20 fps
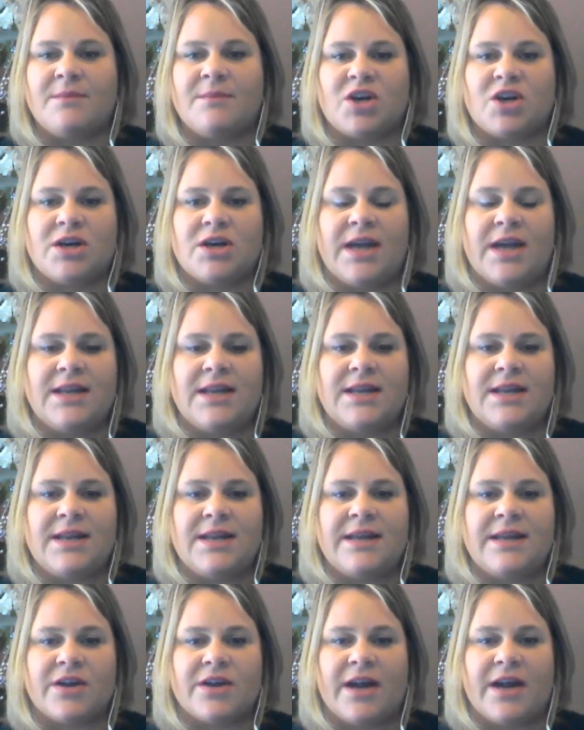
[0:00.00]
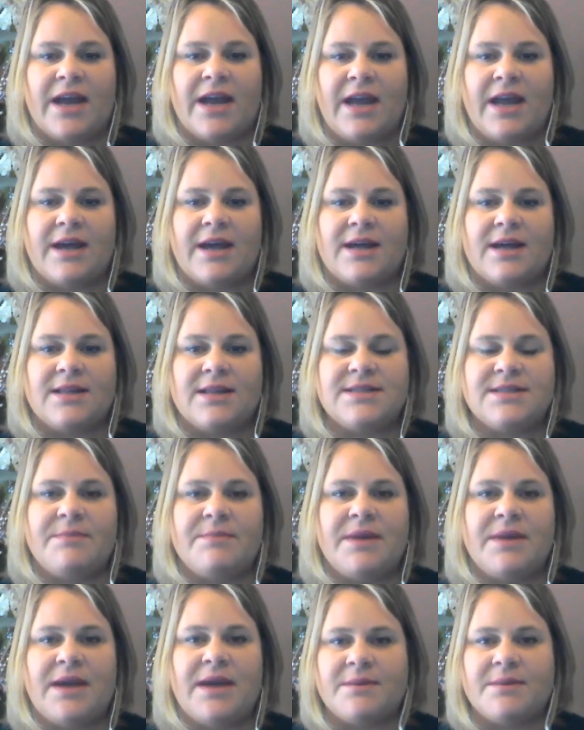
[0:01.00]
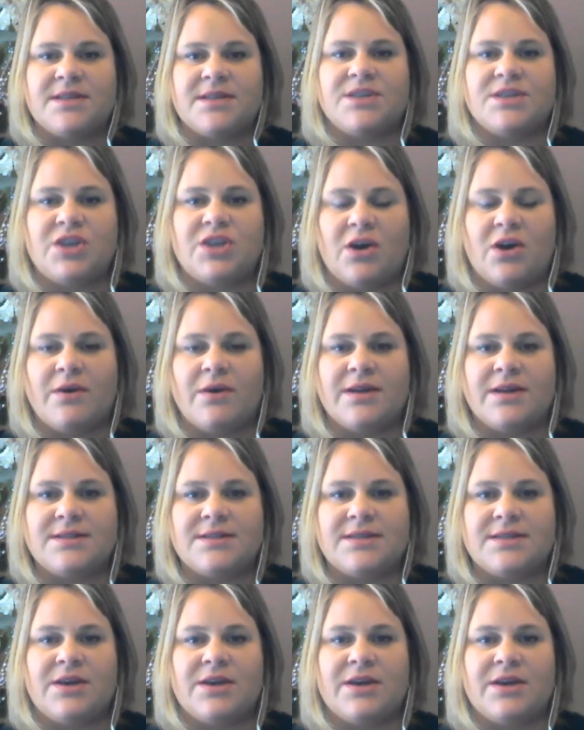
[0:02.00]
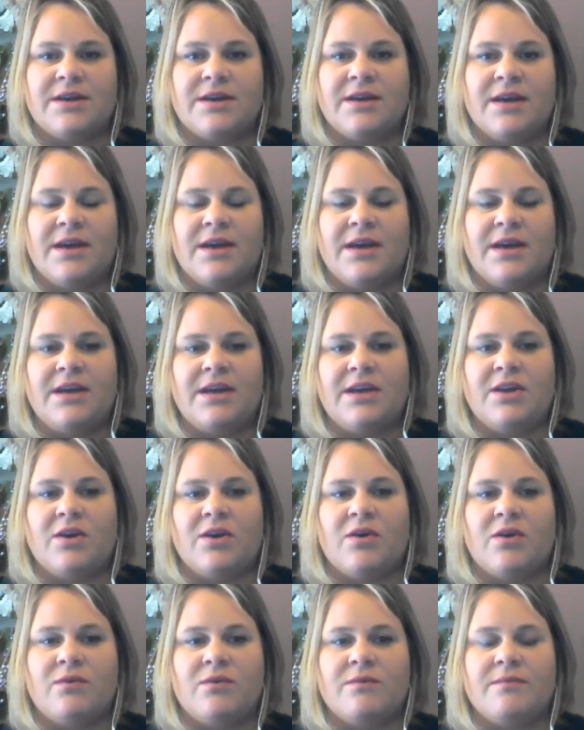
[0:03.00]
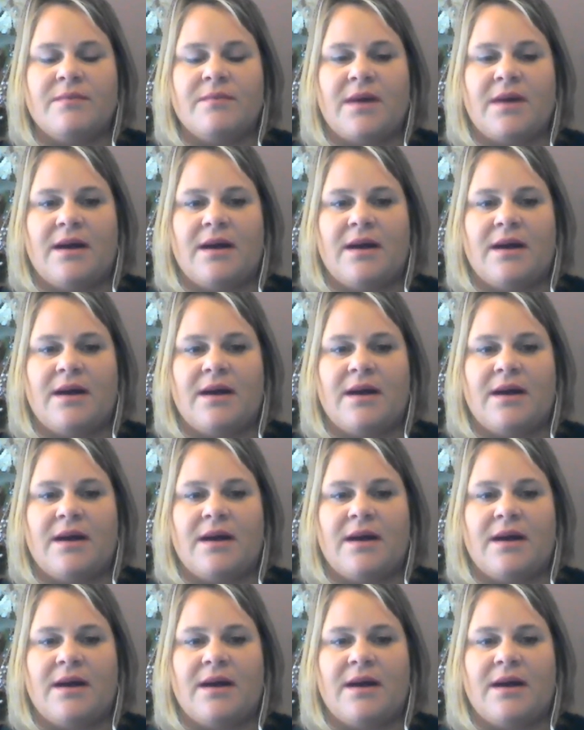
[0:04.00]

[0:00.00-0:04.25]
created in their hands and be able to show it to, you know,